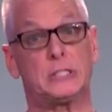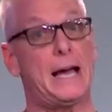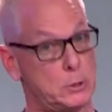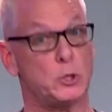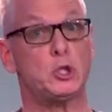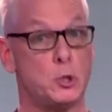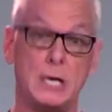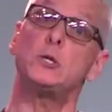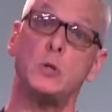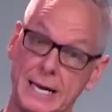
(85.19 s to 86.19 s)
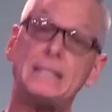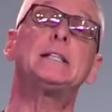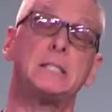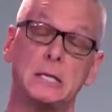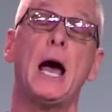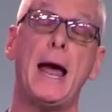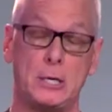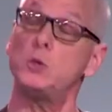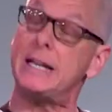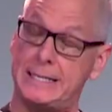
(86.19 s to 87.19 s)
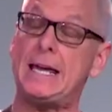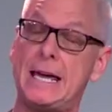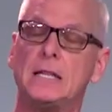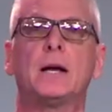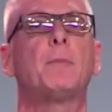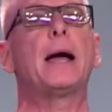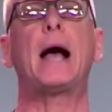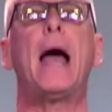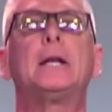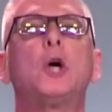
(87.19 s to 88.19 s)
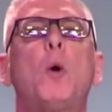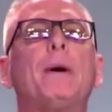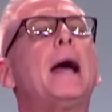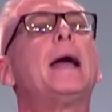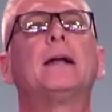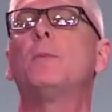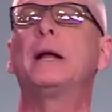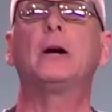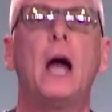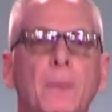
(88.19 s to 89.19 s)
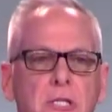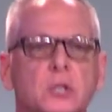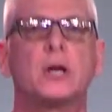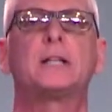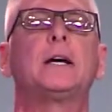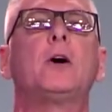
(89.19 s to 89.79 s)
That's what you need. You need these tonight. You need to eat. And I'm like, I don't, but I, no matter how much I try to tell her, I